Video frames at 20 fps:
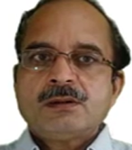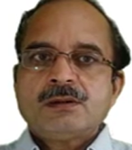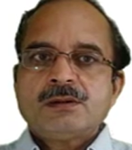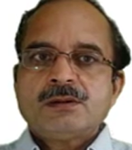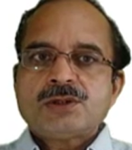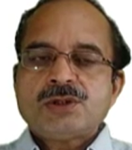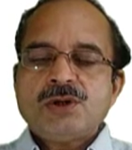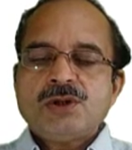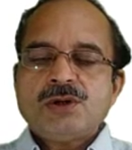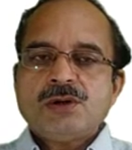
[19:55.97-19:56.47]

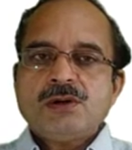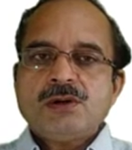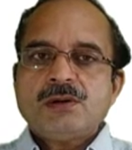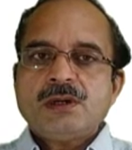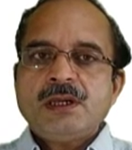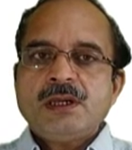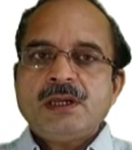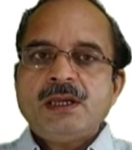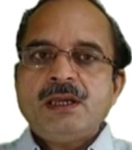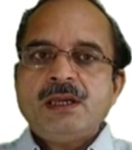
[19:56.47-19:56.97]
So
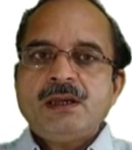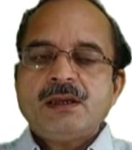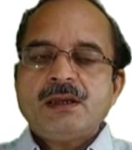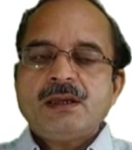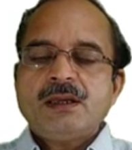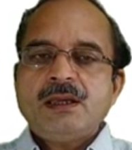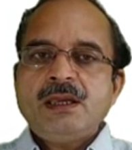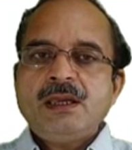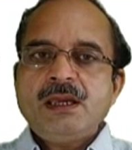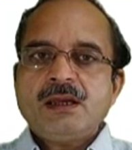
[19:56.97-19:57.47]

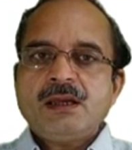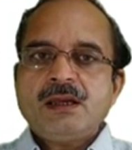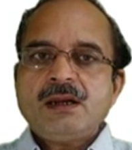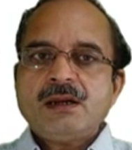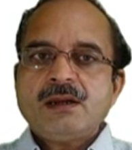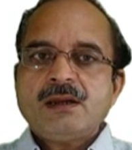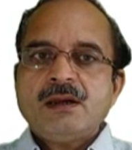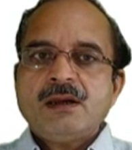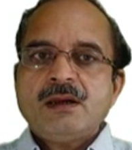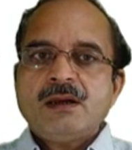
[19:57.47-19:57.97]
here
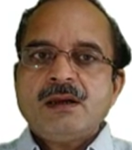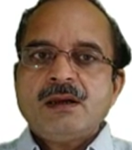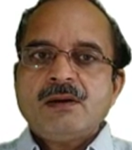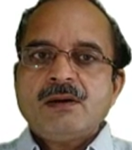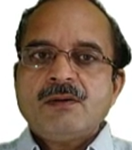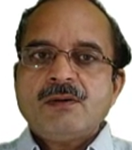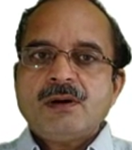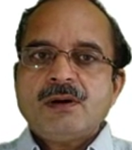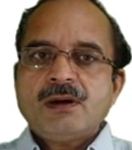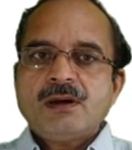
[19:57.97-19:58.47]

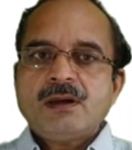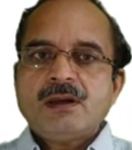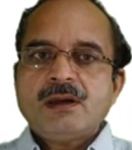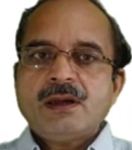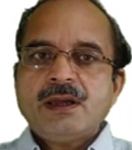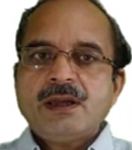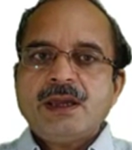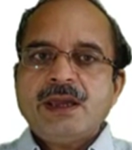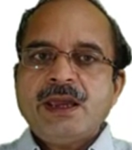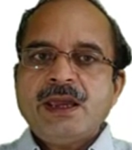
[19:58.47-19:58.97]

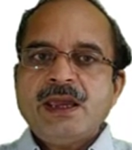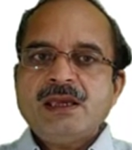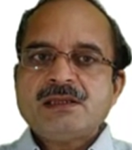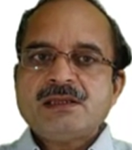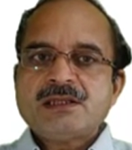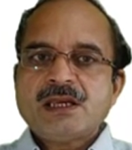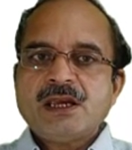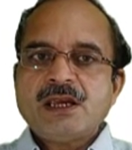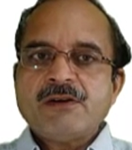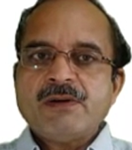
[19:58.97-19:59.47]
A
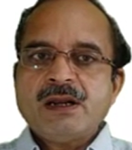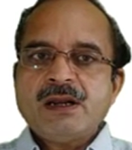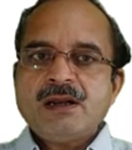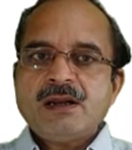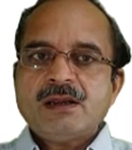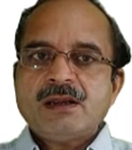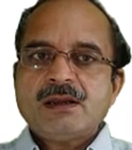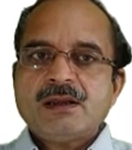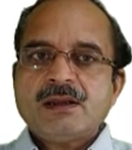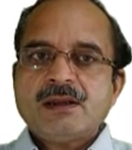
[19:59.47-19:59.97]
is given,
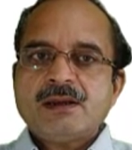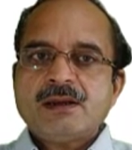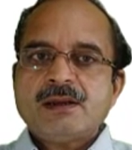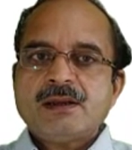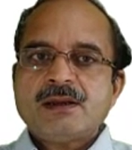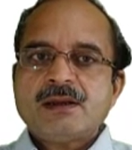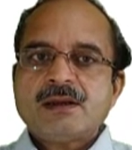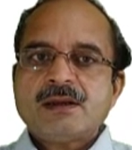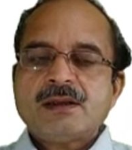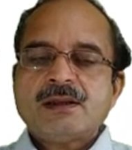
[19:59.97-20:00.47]

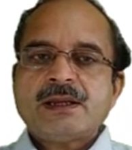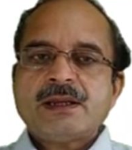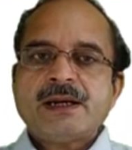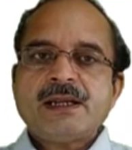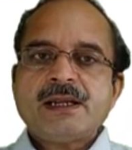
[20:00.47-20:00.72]
that